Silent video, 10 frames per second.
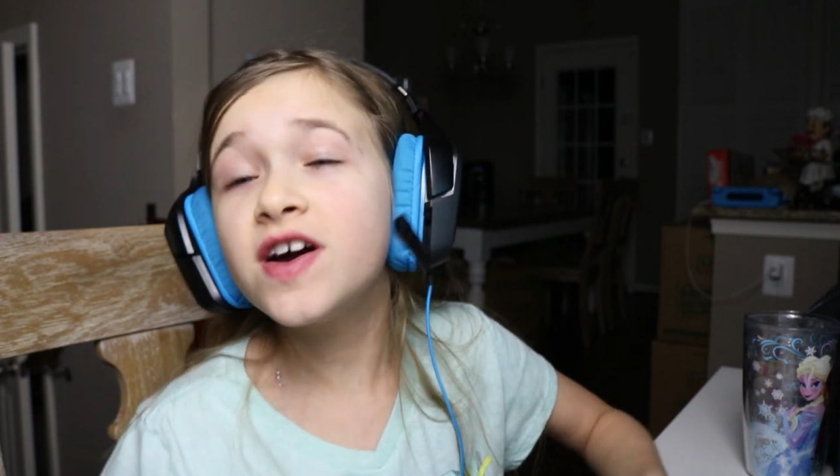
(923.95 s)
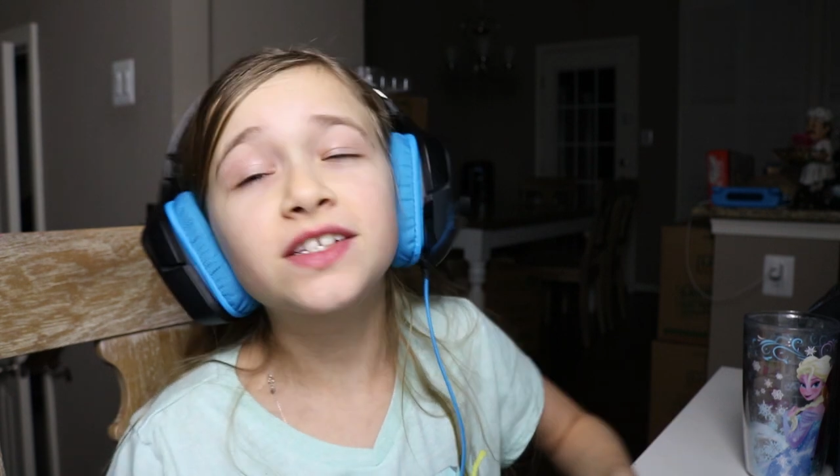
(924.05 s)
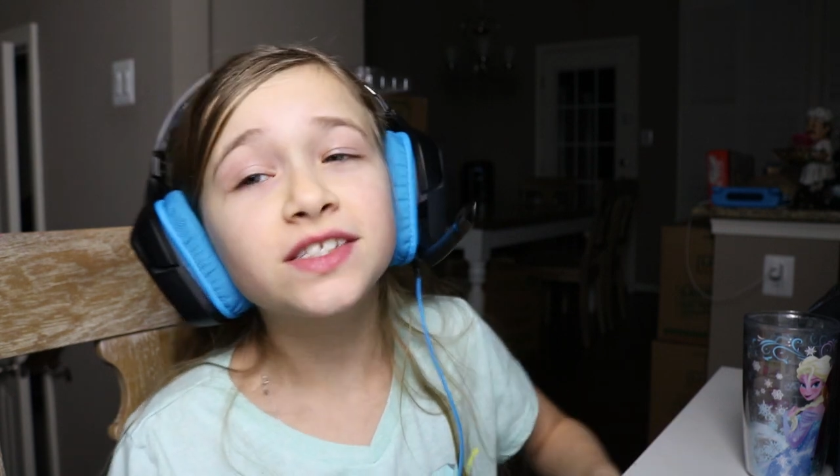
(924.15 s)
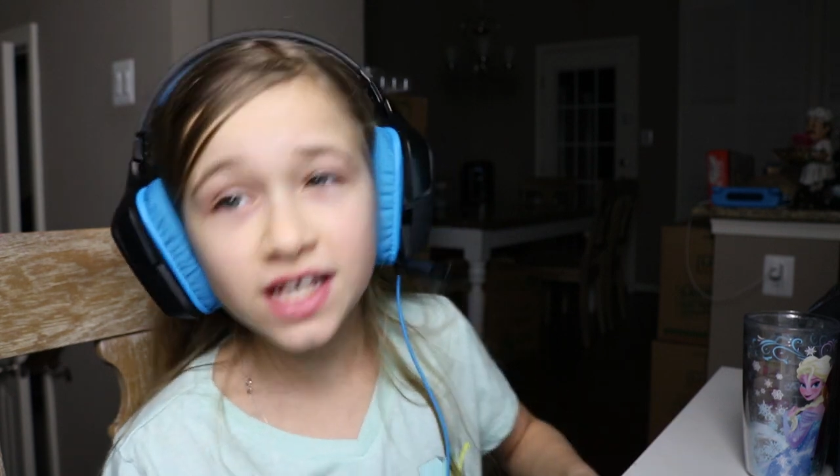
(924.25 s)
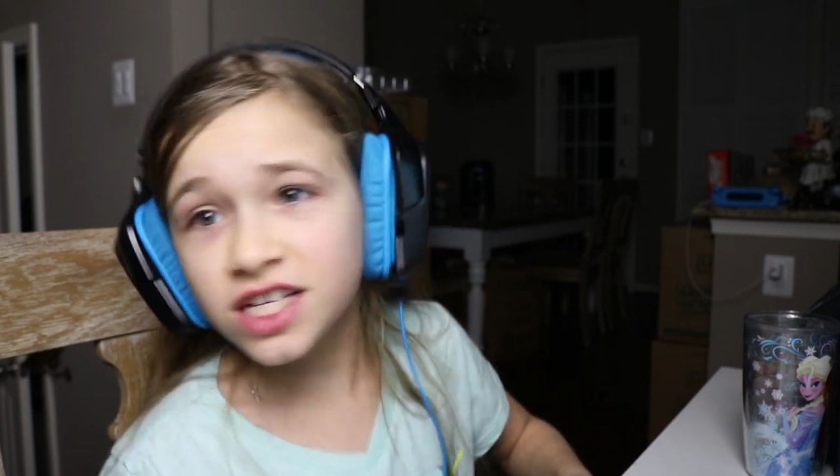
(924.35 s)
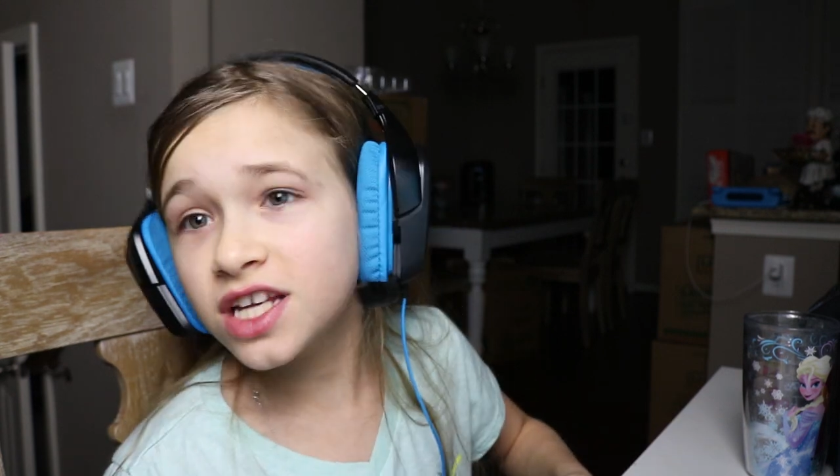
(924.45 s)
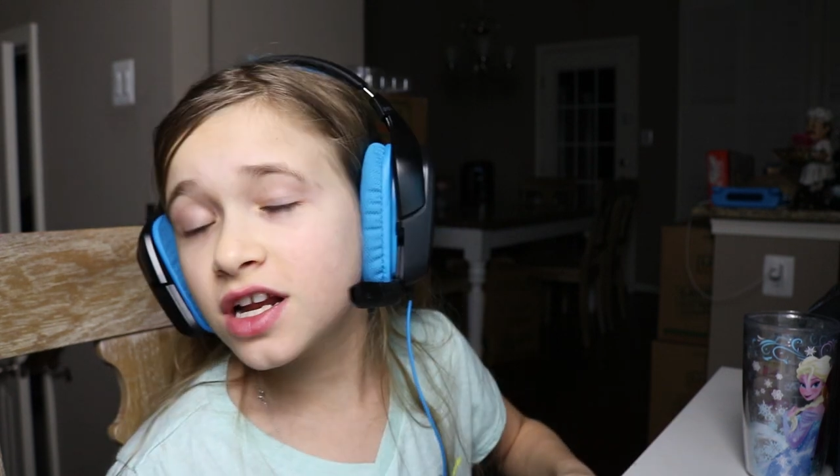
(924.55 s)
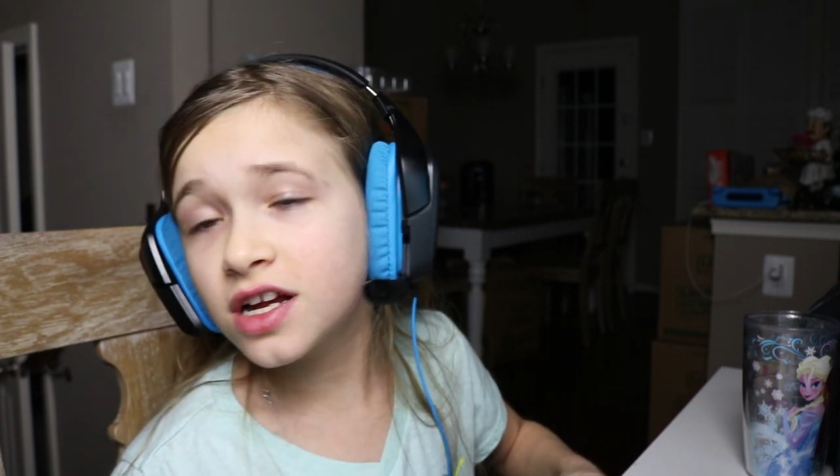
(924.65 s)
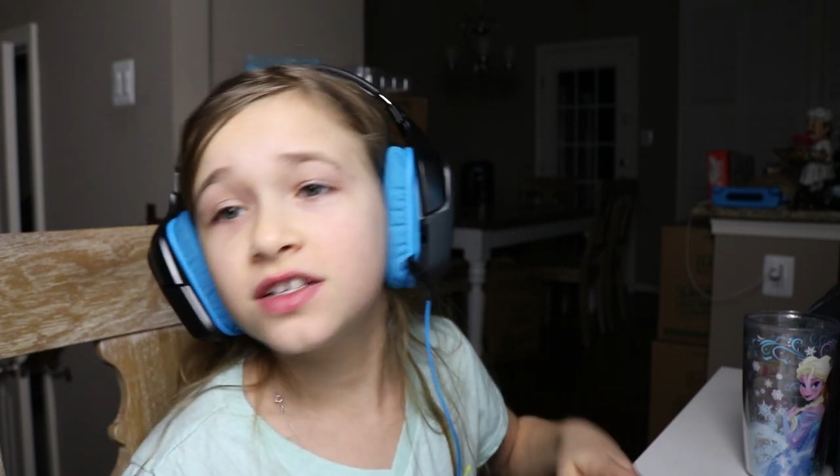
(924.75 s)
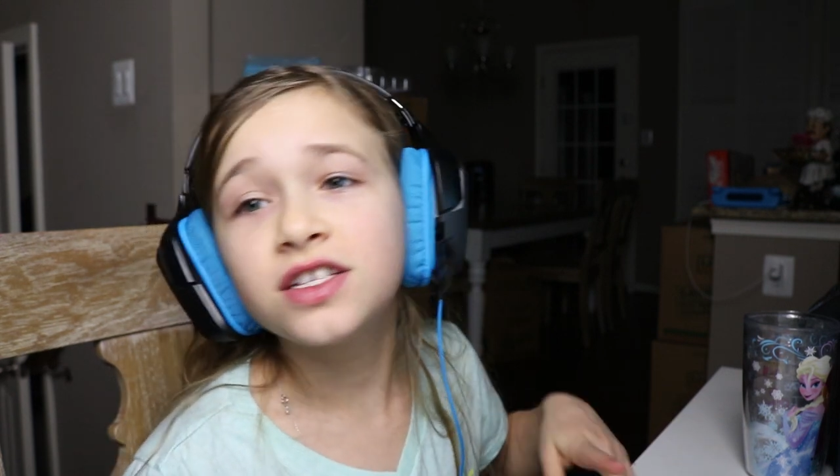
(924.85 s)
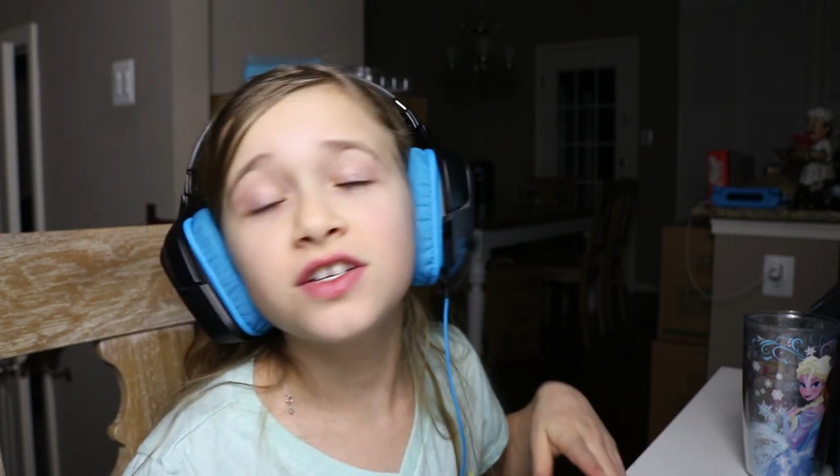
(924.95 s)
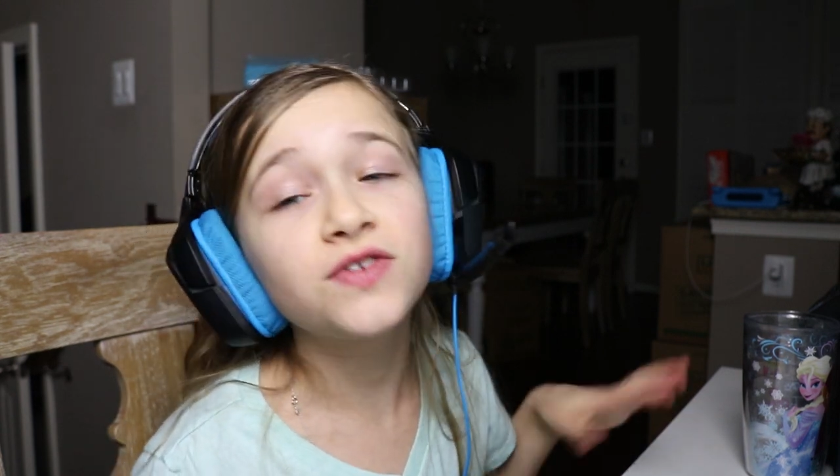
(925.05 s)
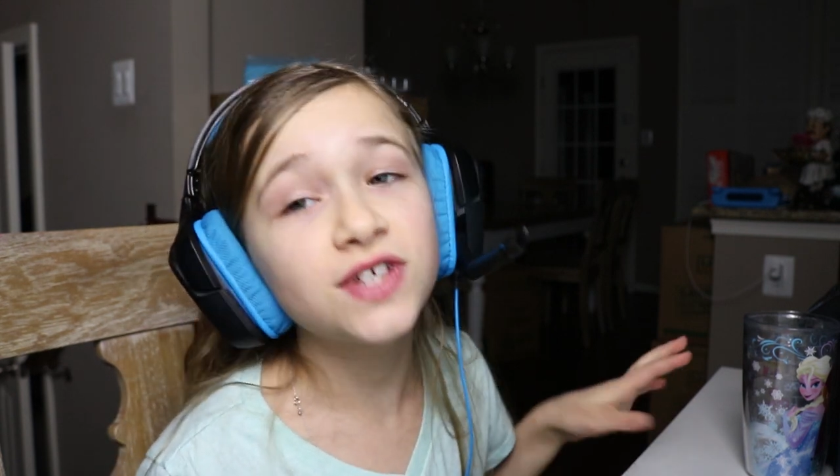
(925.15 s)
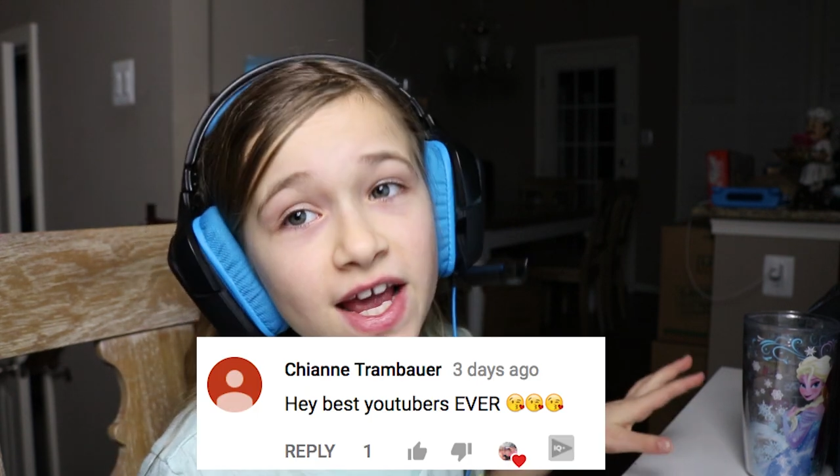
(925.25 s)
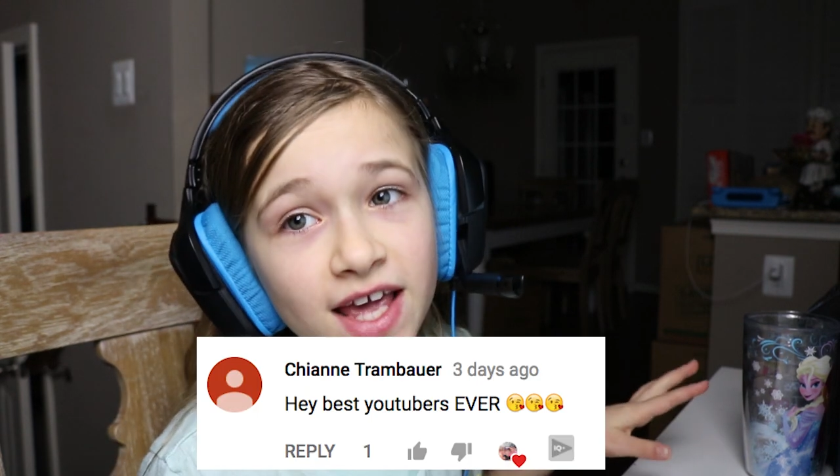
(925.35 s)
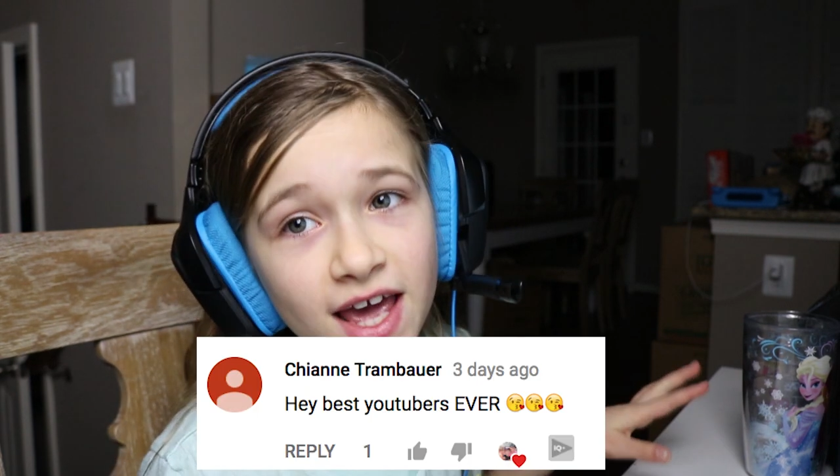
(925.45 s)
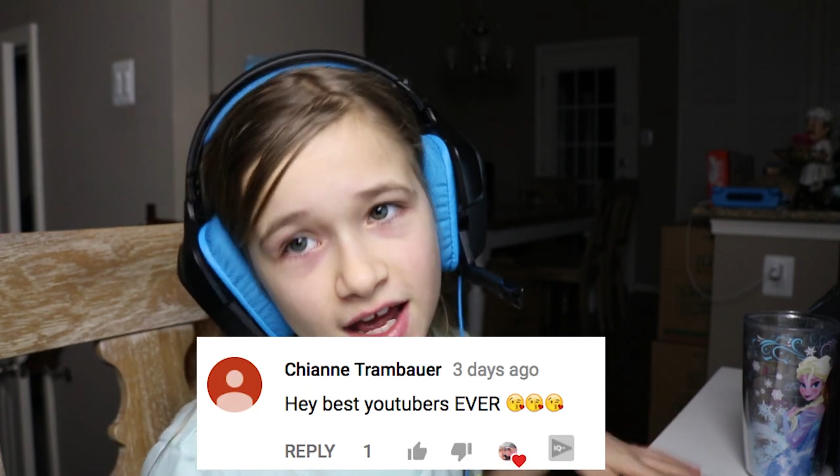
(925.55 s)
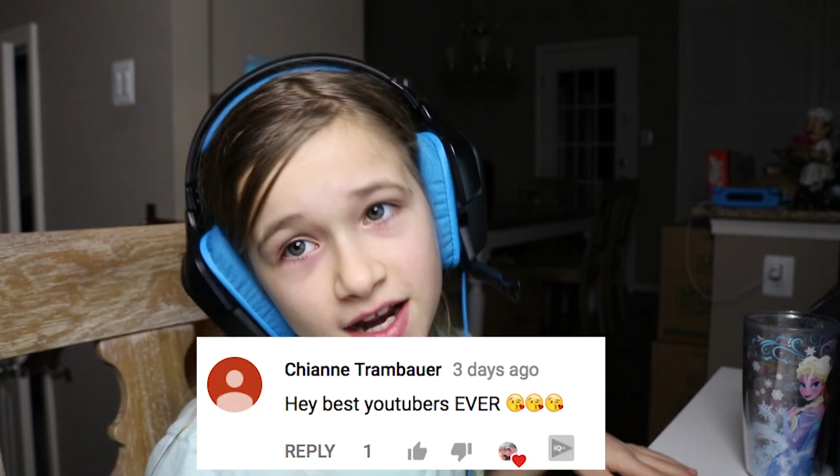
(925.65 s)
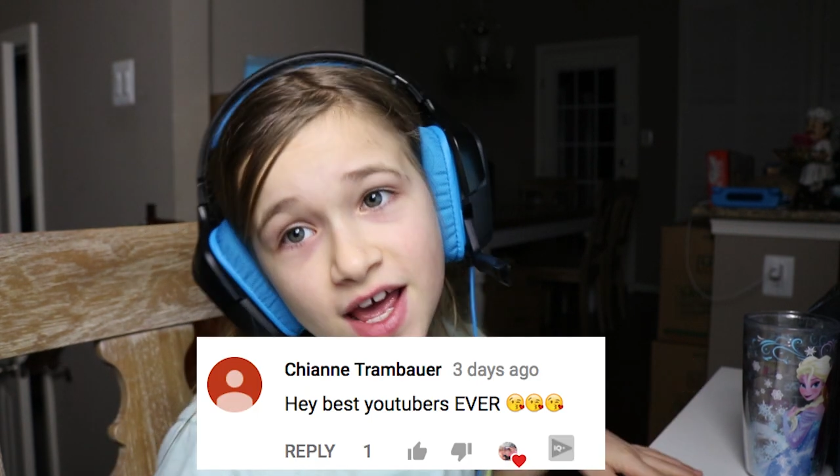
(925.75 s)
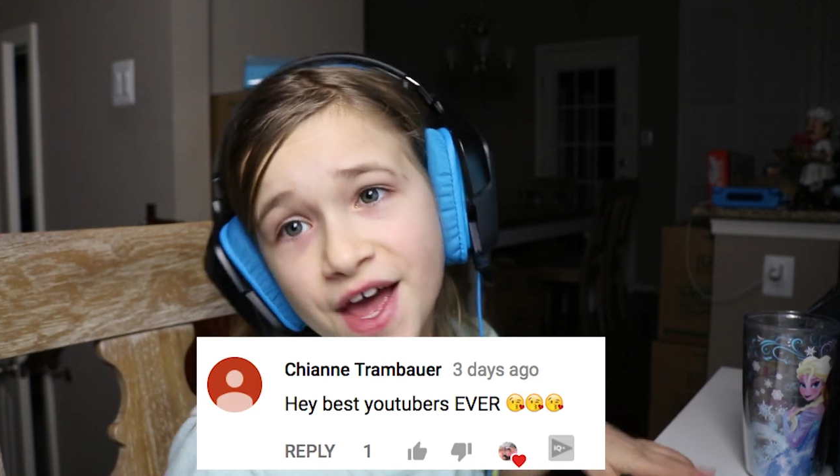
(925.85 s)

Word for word: and today's shout-out goes to Cheyenne.